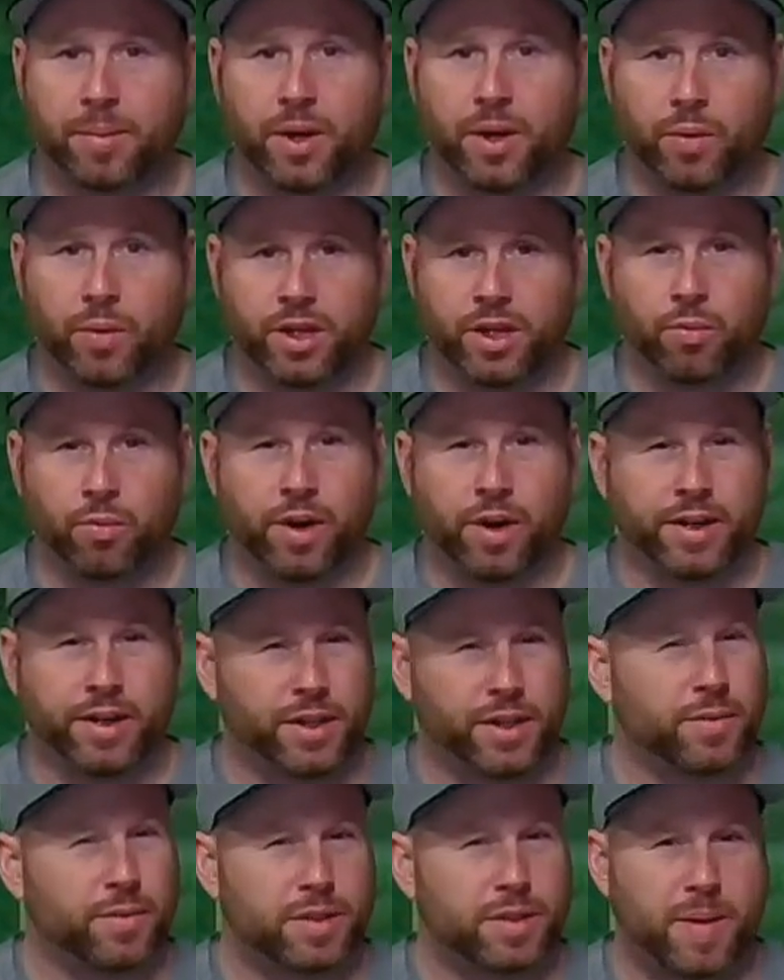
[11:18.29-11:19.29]
what you want to
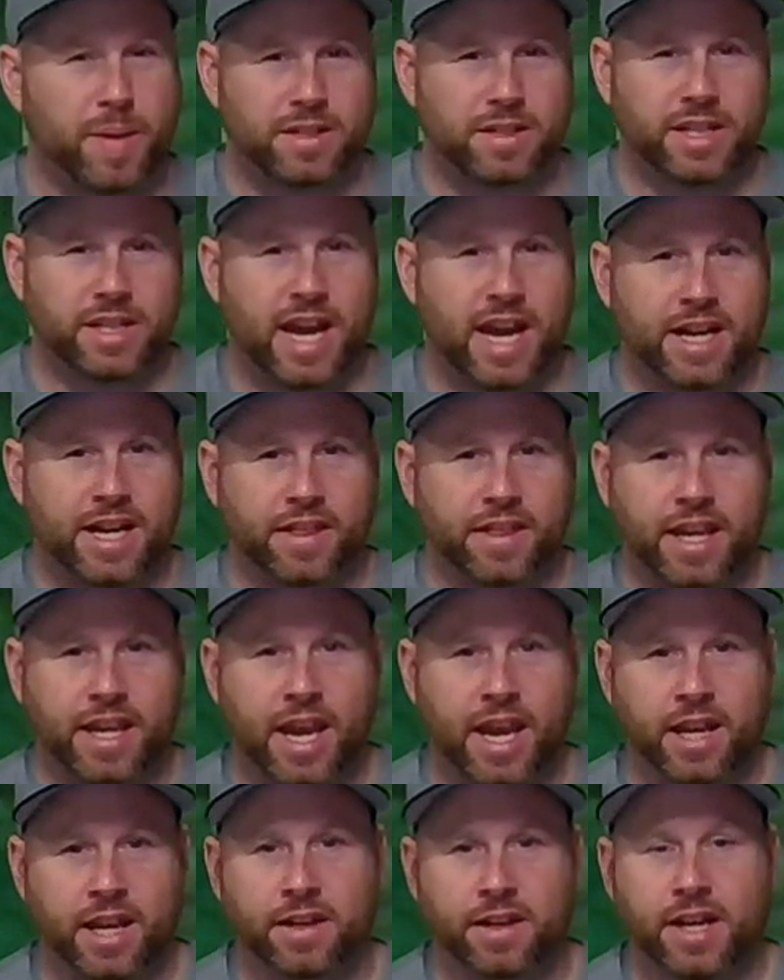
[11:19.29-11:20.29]
do, especially out of the
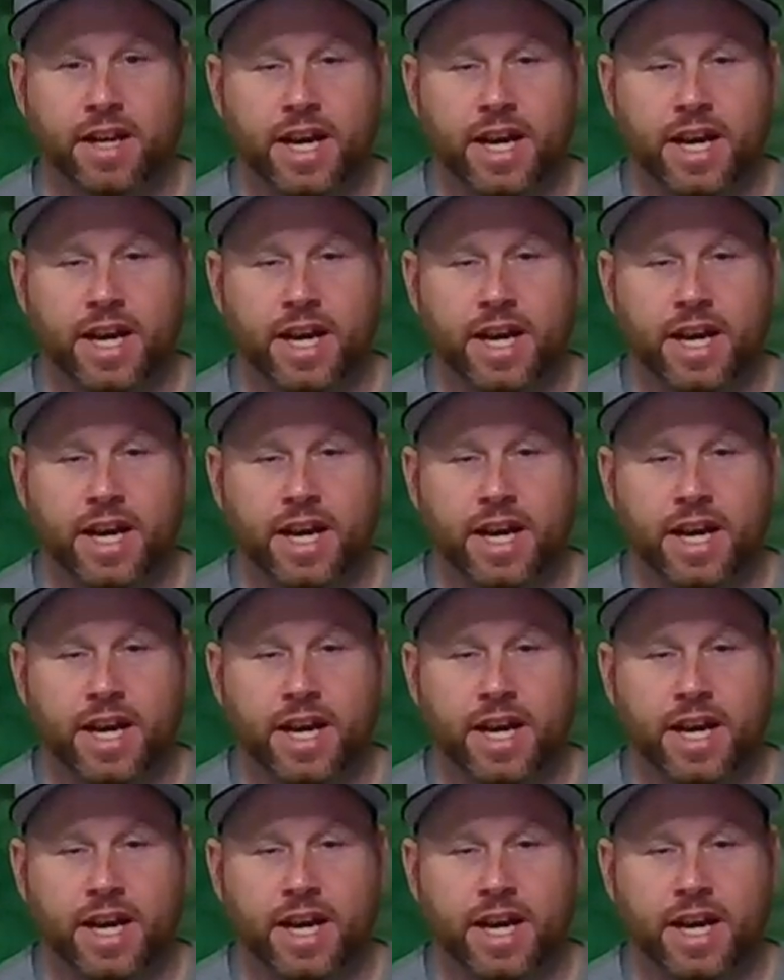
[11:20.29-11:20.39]
gate,